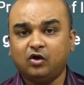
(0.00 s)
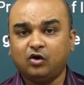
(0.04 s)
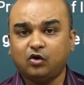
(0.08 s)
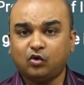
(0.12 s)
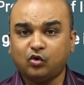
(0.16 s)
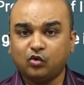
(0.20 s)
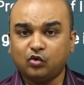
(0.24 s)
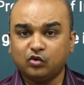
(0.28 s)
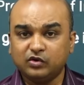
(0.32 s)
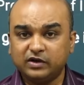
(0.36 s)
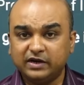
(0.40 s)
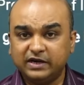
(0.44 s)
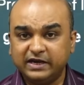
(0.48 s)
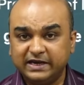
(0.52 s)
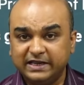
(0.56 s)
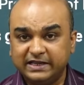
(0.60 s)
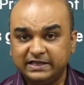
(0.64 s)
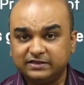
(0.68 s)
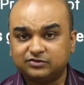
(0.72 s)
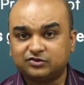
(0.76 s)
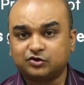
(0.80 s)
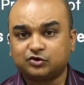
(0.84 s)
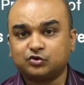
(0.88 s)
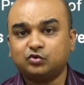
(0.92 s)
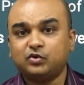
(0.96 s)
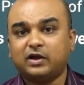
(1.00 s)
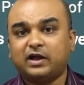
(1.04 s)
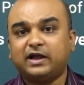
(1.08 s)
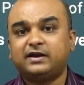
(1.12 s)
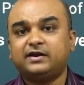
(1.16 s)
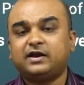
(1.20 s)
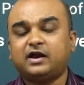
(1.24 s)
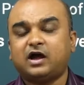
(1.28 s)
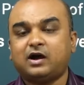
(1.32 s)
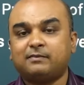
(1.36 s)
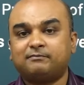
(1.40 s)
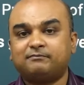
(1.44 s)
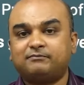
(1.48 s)
only through an
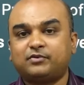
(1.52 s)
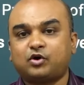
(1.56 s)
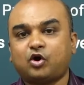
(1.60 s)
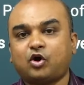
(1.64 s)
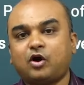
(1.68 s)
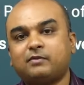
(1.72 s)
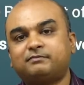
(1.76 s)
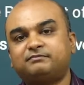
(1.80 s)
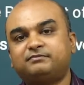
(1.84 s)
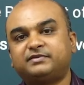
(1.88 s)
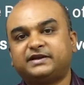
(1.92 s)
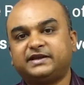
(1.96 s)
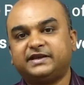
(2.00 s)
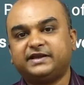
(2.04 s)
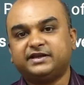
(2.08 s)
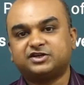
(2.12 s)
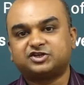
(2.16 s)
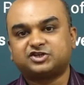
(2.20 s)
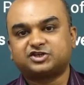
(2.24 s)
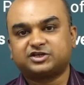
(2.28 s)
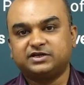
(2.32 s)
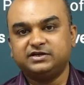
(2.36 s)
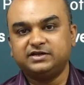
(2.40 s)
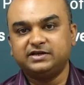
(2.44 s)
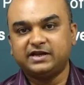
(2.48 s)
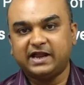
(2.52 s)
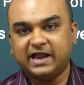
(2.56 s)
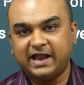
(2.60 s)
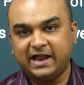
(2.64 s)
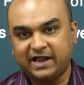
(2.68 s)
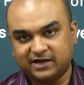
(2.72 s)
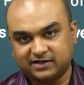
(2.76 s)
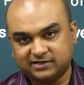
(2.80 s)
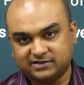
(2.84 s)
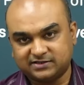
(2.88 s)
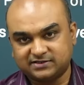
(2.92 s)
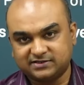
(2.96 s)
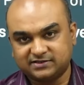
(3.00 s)
Appropriation
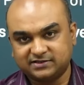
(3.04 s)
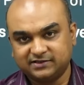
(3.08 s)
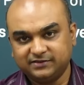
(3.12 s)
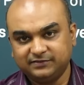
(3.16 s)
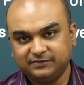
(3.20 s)
Act.